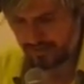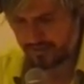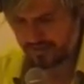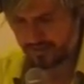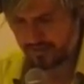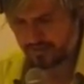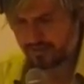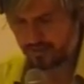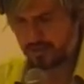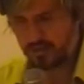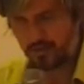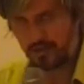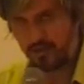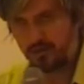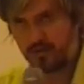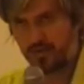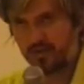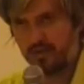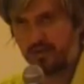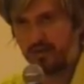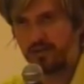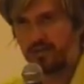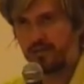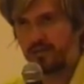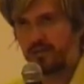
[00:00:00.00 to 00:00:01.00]
3,000
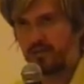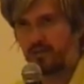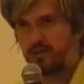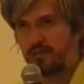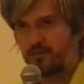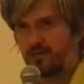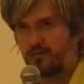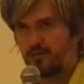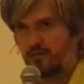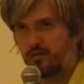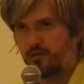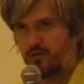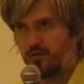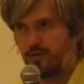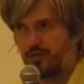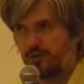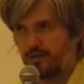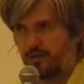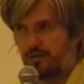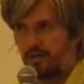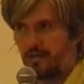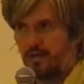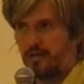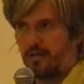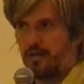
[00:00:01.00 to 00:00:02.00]
articles, of course,
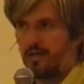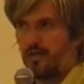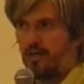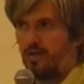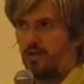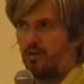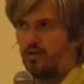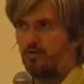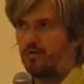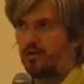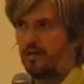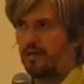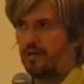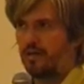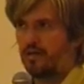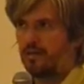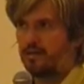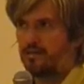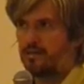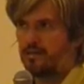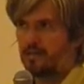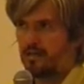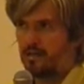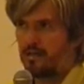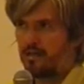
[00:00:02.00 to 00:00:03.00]
you can
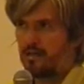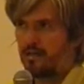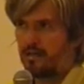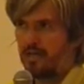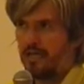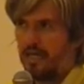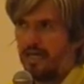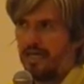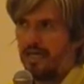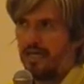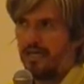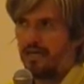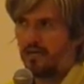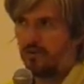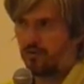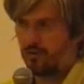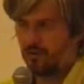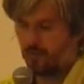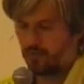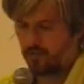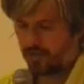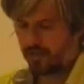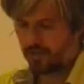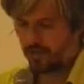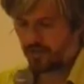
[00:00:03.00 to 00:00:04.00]
say he knows
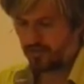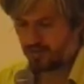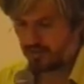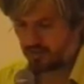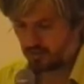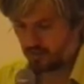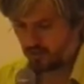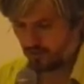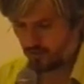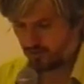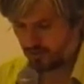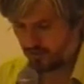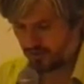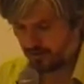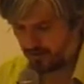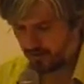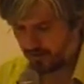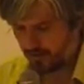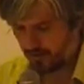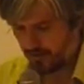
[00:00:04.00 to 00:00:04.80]
what he's doing,